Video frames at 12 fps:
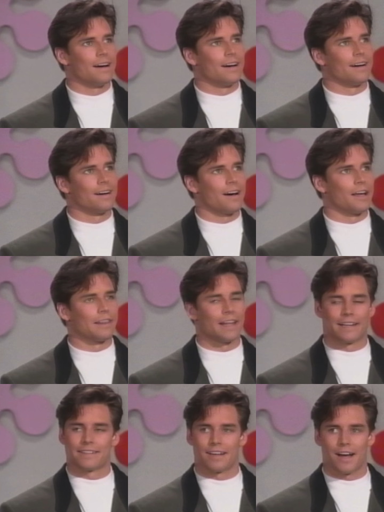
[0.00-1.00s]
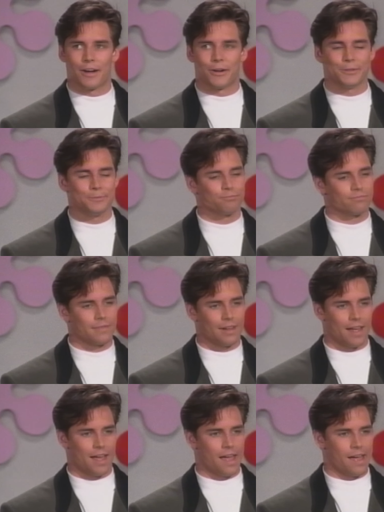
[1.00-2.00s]
on Lake Tahoe
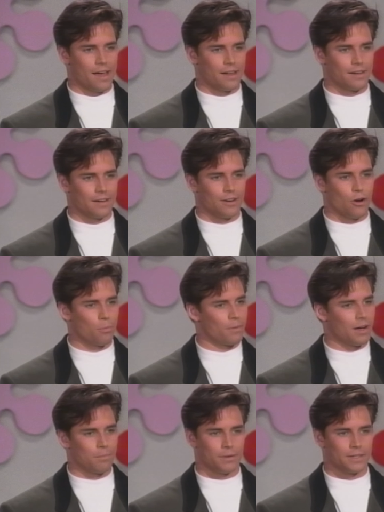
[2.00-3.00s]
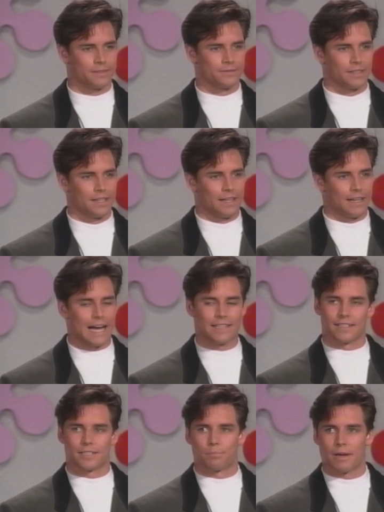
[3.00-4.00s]
and open up a
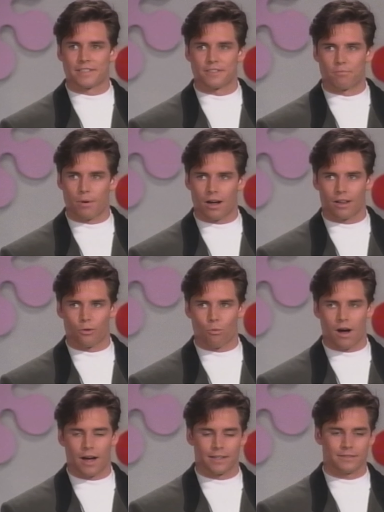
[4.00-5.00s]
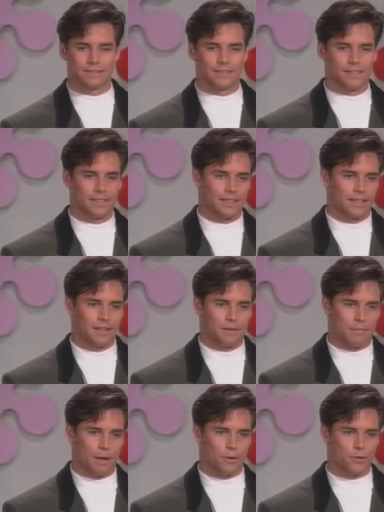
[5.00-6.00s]
nice expensive bottle of wine,
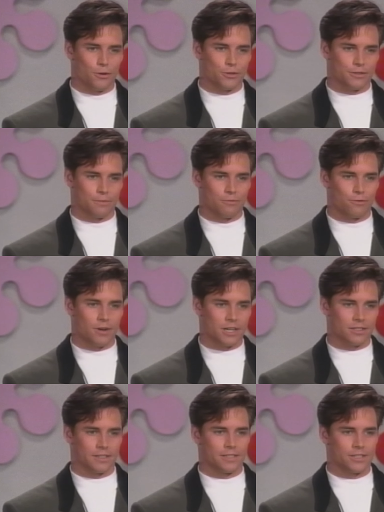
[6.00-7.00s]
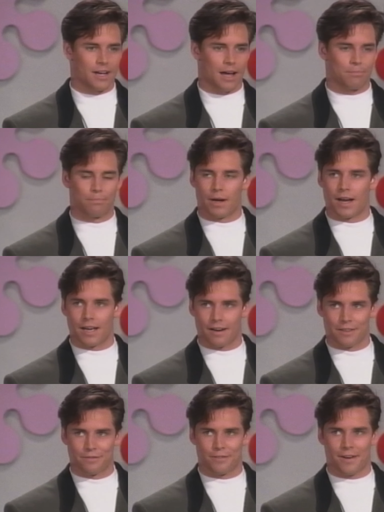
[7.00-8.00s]
maybe throw some freshly chopped pine
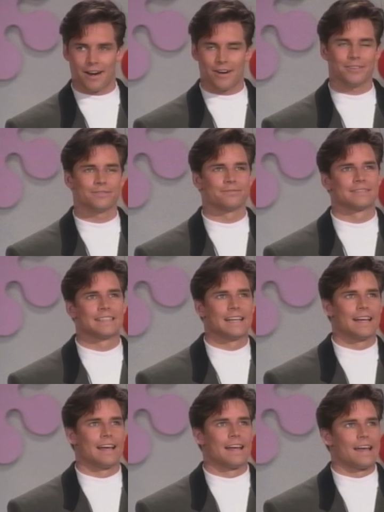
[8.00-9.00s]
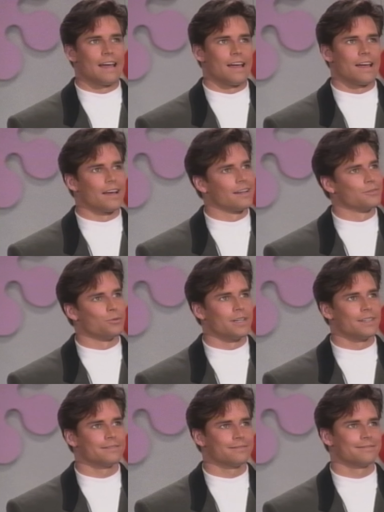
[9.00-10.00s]
on the fire, and,
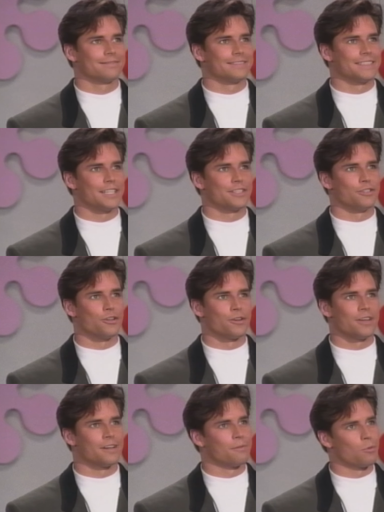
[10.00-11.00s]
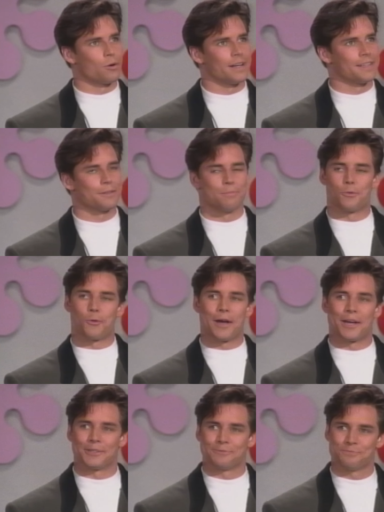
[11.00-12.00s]
well, get to know you in a more intimate way.